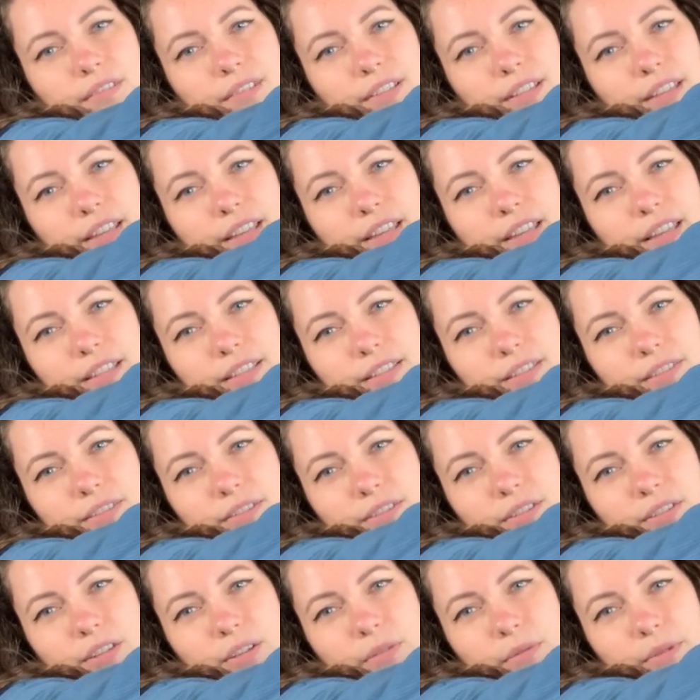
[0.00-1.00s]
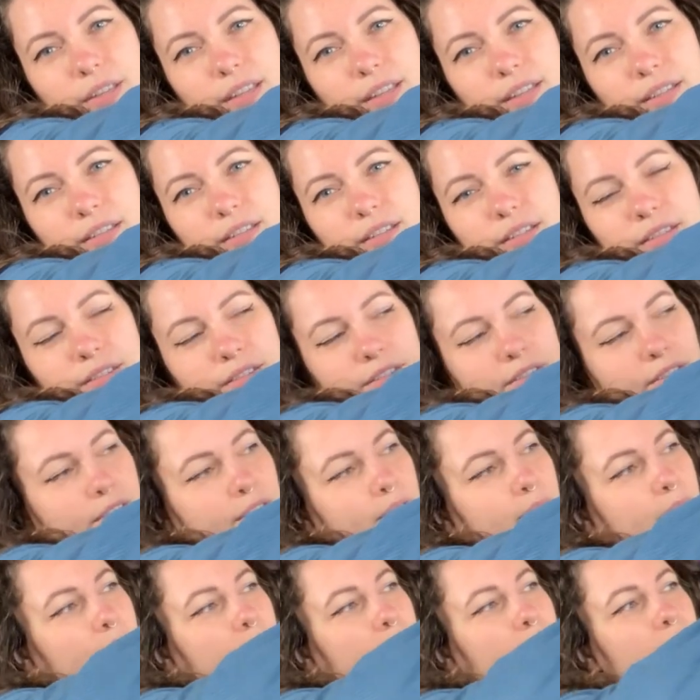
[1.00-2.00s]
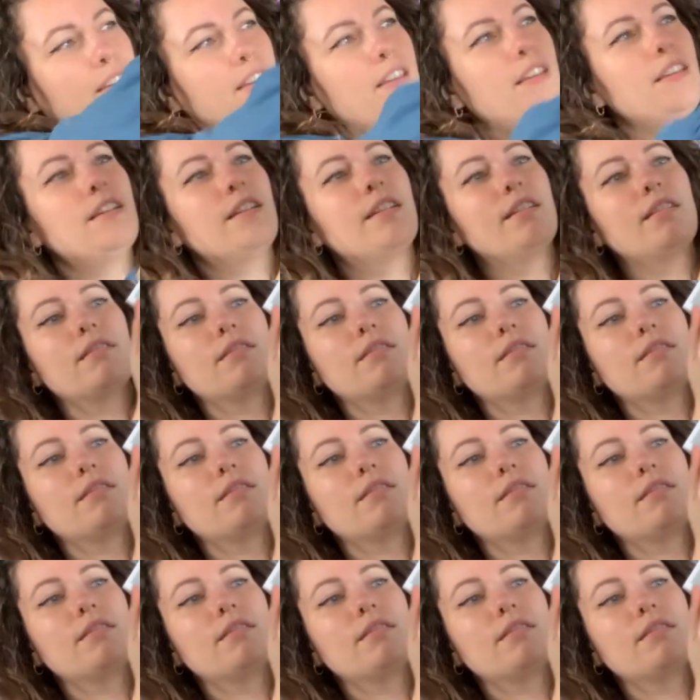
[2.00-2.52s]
is going to be...